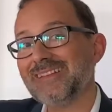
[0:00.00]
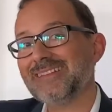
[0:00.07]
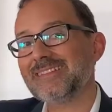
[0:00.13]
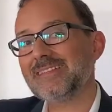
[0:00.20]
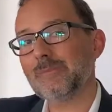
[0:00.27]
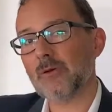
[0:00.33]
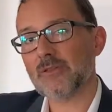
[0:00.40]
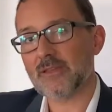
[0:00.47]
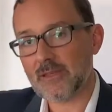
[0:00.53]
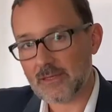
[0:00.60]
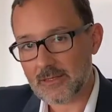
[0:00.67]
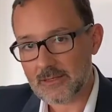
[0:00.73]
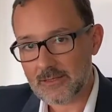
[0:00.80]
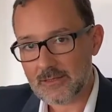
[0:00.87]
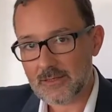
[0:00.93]

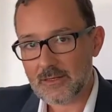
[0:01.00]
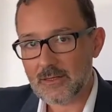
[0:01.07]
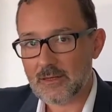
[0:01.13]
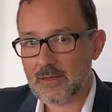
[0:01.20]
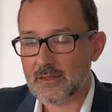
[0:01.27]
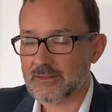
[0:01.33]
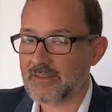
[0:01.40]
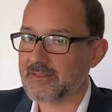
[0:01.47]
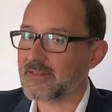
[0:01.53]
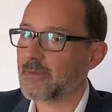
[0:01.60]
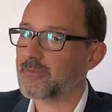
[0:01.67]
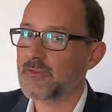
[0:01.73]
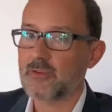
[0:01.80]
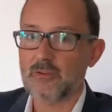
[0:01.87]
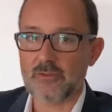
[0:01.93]
semantic.
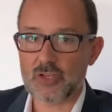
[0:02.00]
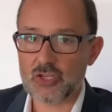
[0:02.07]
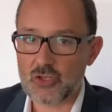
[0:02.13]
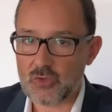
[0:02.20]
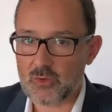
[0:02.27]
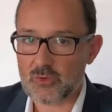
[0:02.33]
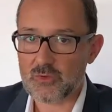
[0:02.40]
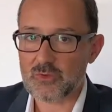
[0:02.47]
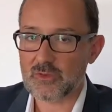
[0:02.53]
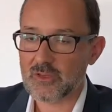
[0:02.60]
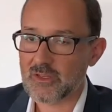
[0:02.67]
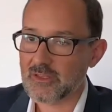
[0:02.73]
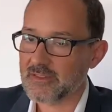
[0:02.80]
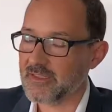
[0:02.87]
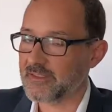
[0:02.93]
Description of issues,
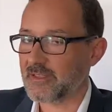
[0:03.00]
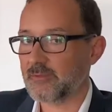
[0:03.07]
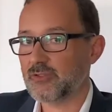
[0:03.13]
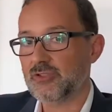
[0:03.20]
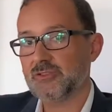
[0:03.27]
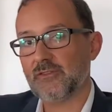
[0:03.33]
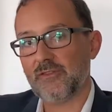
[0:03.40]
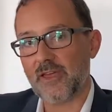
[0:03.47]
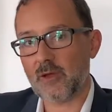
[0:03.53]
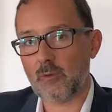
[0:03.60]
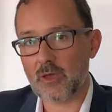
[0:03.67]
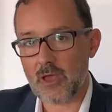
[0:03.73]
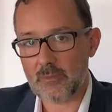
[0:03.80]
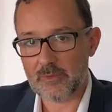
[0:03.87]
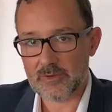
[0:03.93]
descriptions of
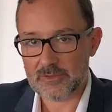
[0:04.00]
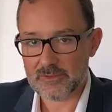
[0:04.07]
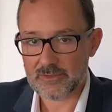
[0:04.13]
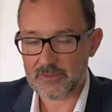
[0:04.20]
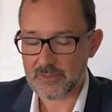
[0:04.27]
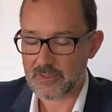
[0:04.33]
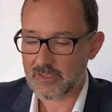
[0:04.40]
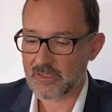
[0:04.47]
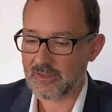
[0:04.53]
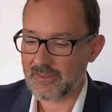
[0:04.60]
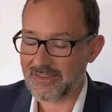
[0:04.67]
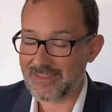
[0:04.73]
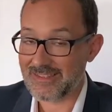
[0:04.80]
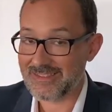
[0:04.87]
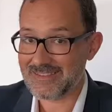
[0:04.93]
requirements.
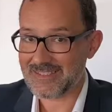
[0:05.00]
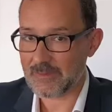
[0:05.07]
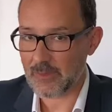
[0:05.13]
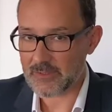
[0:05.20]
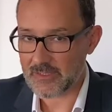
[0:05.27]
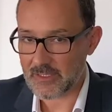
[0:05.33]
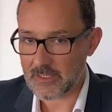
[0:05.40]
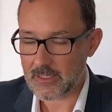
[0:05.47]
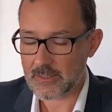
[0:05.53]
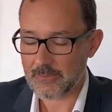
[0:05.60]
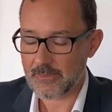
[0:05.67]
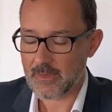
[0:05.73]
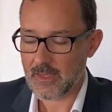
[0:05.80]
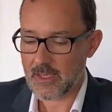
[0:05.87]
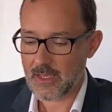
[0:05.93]
This is semantic.
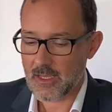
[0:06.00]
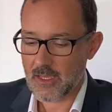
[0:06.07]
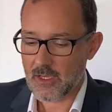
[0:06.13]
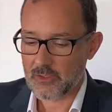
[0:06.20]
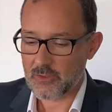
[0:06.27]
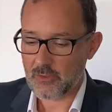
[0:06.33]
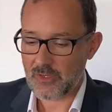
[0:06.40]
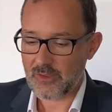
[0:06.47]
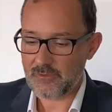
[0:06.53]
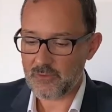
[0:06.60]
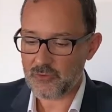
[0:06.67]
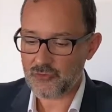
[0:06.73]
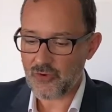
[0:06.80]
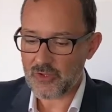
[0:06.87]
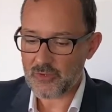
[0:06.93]
So if
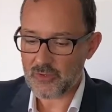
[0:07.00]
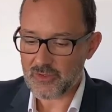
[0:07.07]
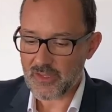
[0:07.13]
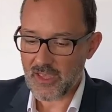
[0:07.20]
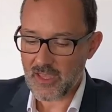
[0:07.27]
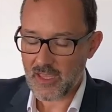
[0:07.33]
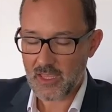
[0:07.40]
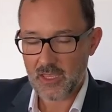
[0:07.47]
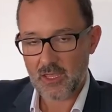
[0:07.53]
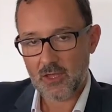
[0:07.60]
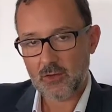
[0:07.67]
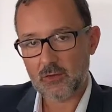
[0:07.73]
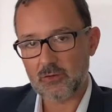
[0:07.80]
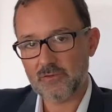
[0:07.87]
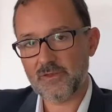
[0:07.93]
you try to take
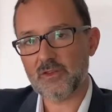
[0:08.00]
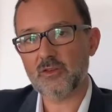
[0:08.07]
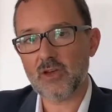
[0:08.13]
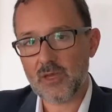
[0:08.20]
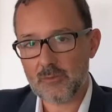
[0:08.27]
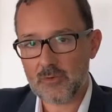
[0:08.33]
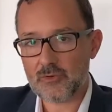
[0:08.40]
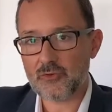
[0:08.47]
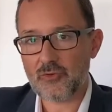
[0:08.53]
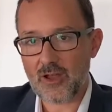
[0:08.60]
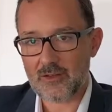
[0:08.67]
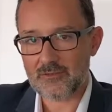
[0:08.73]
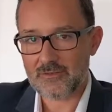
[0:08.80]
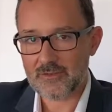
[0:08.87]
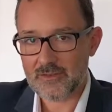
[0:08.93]
configurable
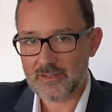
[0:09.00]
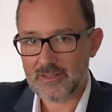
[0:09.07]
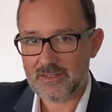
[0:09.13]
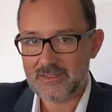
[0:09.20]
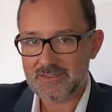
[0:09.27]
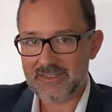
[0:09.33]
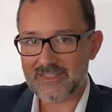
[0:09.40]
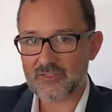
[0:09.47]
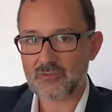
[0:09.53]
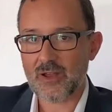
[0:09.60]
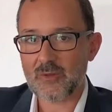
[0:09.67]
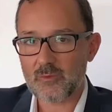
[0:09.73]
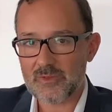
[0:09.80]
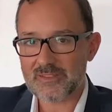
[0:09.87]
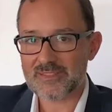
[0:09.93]
graph
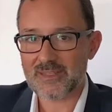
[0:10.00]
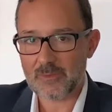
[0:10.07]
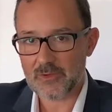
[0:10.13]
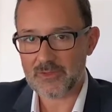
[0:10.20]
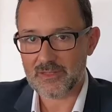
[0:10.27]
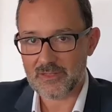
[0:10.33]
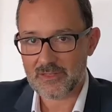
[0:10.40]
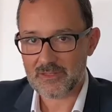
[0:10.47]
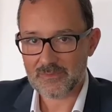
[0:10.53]
described with semantic